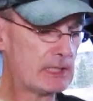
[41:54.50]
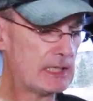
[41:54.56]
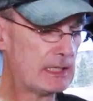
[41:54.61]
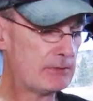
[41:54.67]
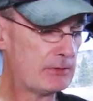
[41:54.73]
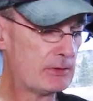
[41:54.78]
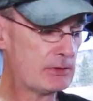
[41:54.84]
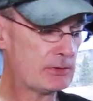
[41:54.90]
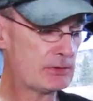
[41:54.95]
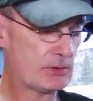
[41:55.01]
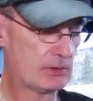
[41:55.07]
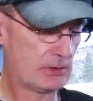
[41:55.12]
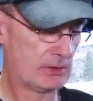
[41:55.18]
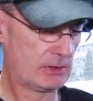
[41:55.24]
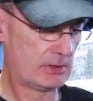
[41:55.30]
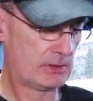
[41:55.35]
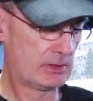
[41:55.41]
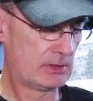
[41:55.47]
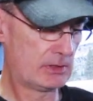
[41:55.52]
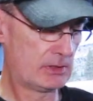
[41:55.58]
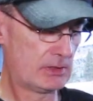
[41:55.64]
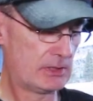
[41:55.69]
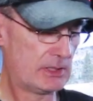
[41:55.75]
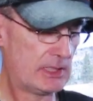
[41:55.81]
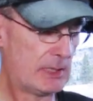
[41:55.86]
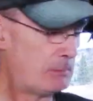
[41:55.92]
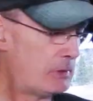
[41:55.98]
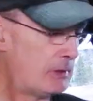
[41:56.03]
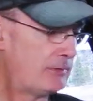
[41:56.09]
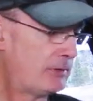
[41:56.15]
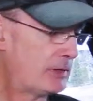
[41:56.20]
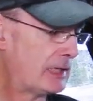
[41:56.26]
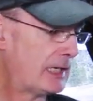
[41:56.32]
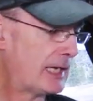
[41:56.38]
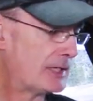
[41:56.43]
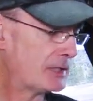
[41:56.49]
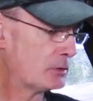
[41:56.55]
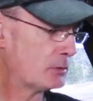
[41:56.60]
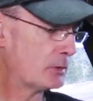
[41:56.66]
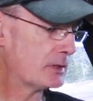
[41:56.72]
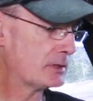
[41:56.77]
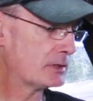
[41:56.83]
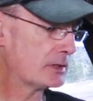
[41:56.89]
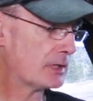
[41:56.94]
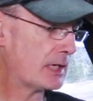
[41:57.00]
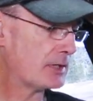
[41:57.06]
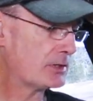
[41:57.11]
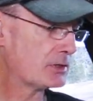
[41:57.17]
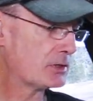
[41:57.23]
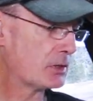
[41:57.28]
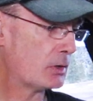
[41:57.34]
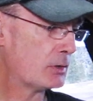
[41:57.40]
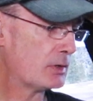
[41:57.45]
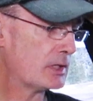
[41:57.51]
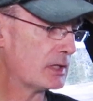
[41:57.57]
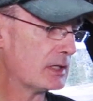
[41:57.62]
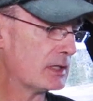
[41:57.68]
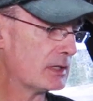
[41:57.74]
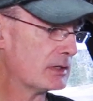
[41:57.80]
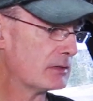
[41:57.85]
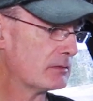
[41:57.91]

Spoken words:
levers, they're perfectly adequate, and so the